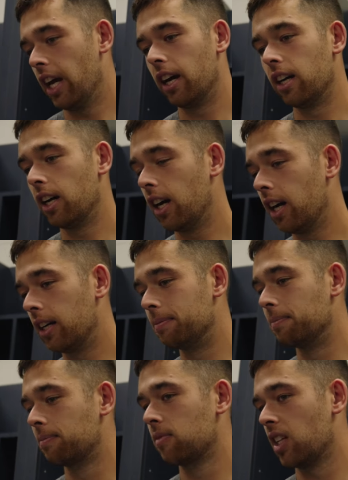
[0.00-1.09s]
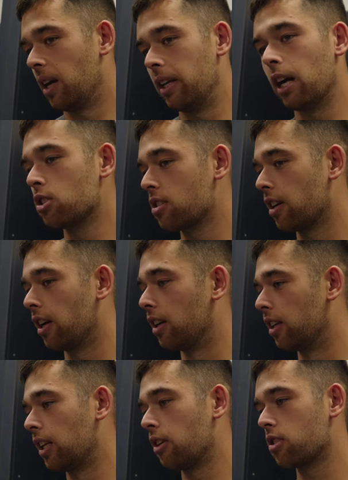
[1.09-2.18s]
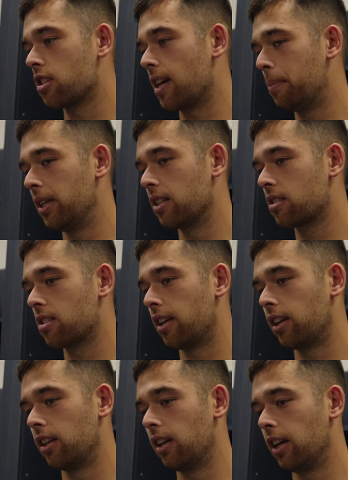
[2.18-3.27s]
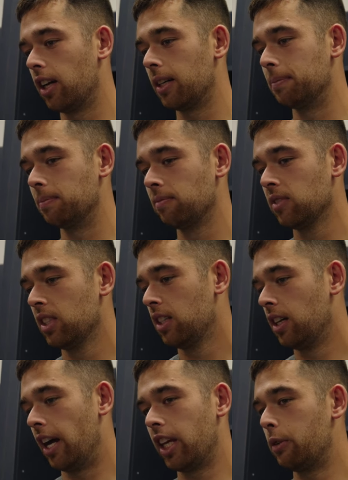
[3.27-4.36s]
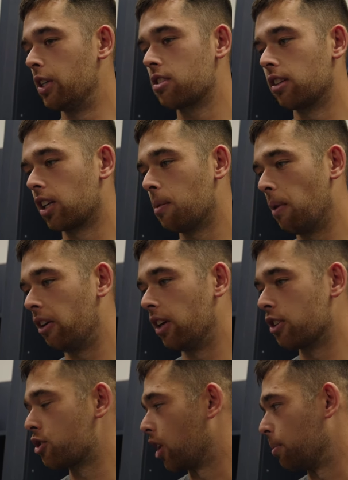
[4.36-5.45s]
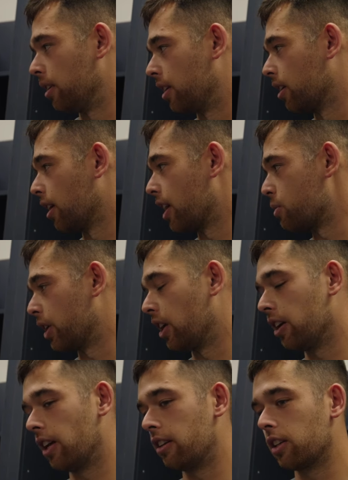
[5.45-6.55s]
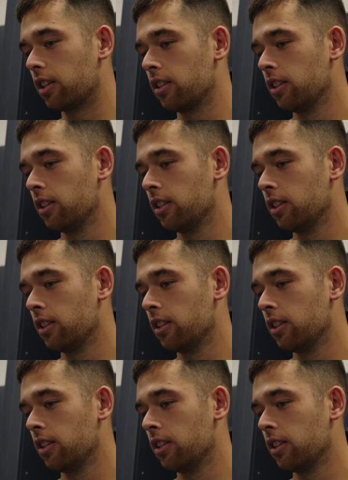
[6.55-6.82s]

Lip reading: I mean, that was a set piece, and I think we just didn't come out as sharply as we could. I think.